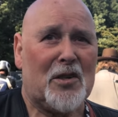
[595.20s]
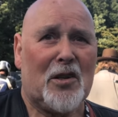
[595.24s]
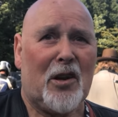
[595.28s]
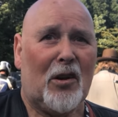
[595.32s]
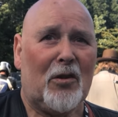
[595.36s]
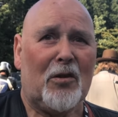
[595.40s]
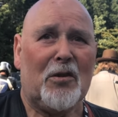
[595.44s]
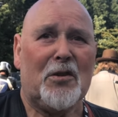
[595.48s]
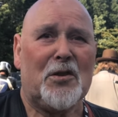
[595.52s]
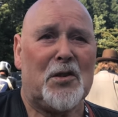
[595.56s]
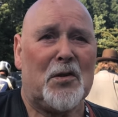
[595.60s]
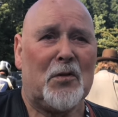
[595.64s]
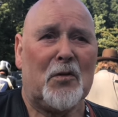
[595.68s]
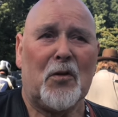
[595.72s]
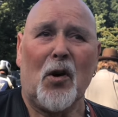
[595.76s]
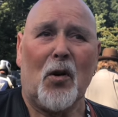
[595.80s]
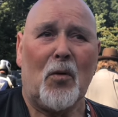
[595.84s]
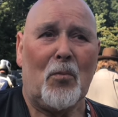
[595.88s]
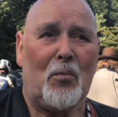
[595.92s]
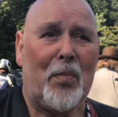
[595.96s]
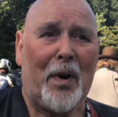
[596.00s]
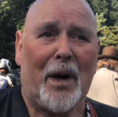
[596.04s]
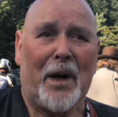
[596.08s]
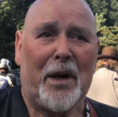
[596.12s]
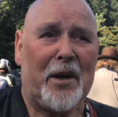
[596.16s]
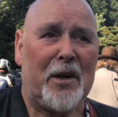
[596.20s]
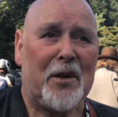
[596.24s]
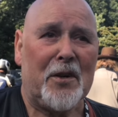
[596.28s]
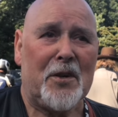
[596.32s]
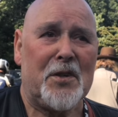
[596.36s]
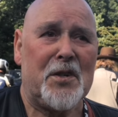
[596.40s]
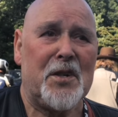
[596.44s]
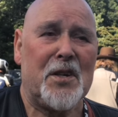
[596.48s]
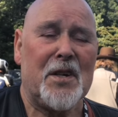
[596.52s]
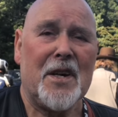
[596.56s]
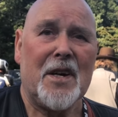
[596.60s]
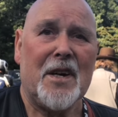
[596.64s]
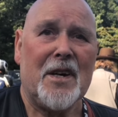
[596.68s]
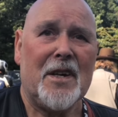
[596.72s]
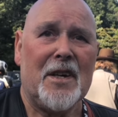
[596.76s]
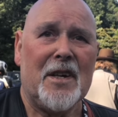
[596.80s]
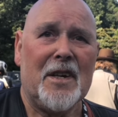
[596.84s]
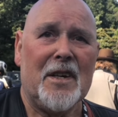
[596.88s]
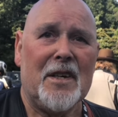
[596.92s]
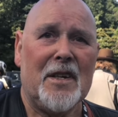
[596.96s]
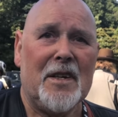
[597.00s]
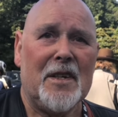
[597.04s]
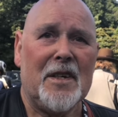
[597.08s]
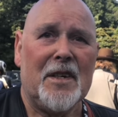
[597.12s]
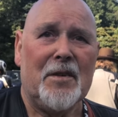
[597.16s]
It's has got
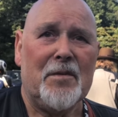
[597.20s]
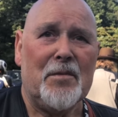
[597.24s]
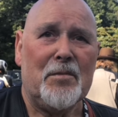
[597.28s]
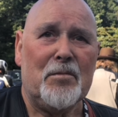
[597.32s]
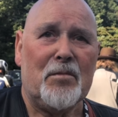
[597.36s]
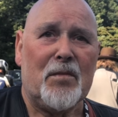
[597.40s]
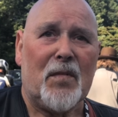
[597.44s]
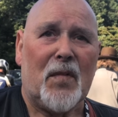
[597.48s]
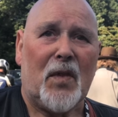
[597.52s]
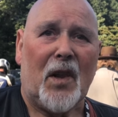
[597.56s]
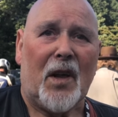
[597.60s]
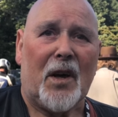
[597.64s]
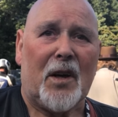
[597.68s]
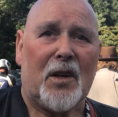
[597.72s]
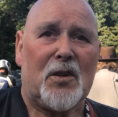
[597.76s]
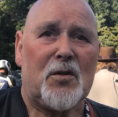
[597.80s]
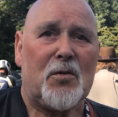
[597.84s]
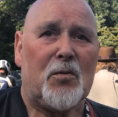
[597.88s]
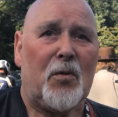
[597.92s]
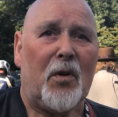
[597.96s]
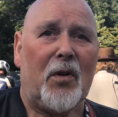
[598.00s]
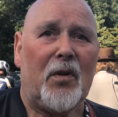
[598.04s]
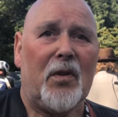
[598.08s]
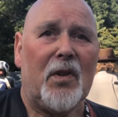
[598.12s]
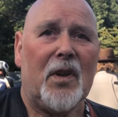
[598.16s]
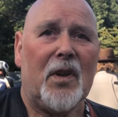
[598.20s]
bikers. That's, about